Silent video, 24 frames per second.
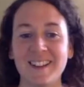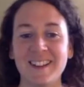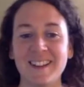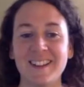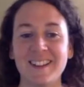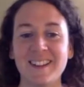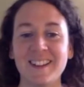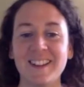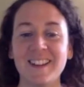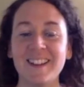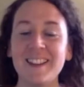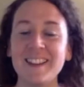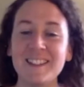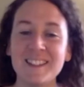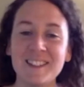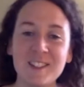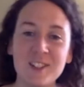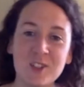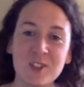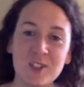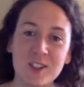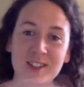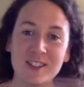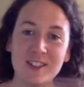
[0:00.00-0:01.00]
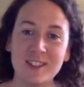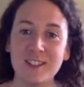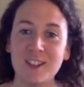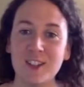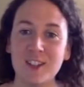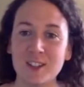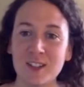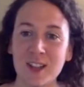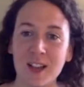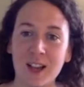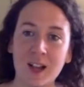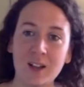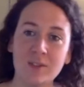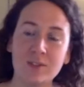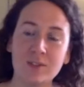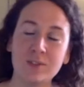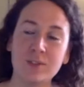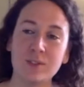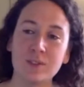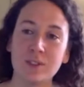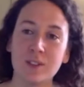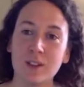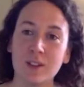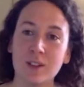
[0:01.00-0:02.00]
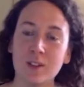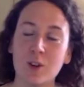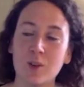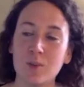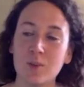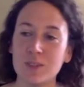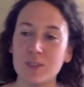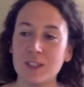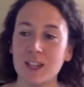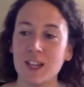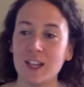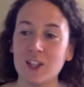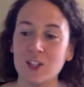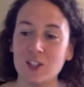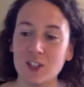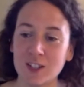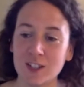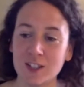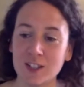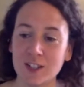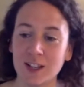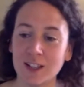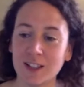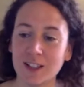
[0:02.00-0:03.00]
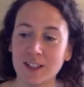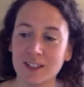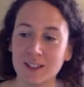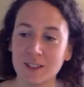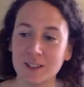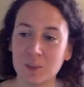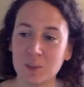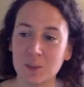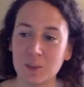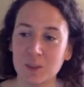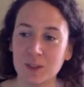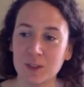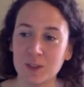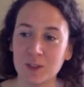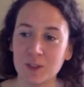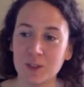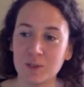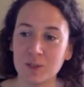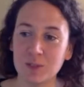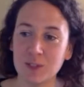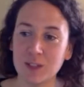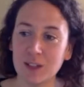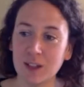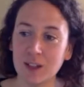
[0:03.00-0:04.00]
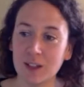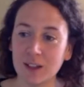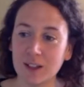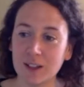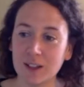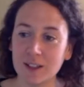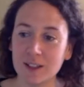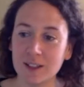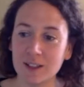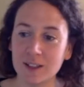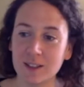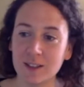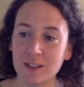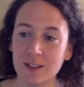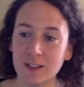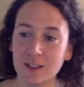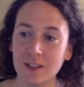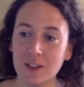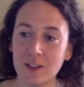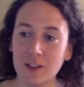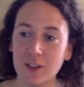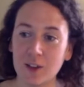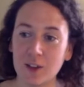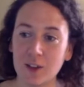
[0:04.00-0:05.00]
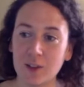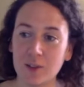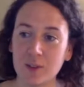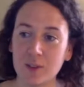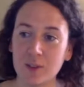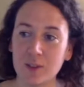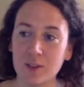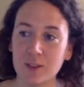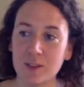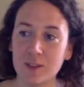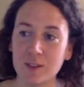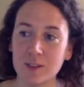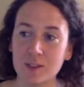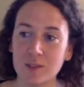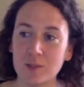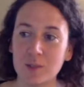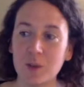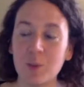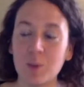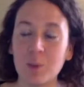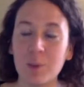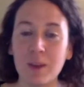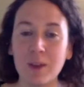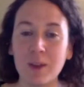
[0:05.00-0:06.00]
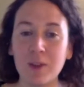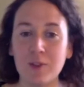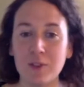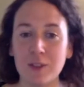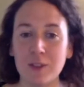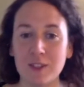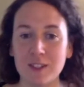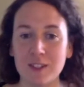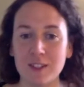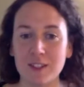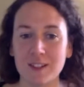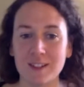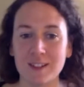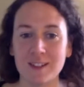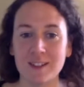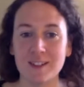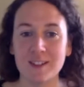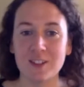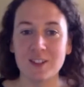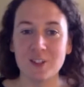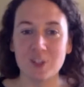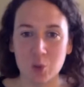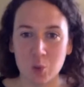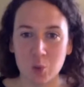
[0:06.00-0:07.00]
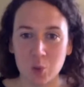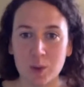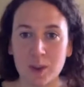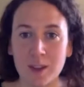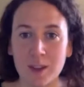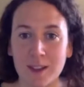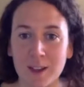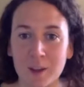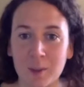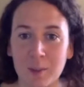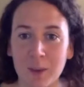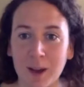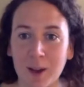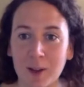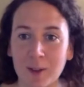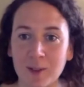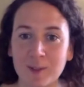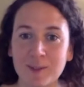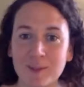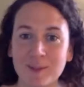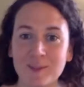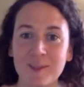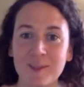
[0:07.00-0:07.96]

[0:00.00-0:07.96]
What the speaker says: It is interesting though to have conversations like this, because you realise, you know, there's a real benefit to talking about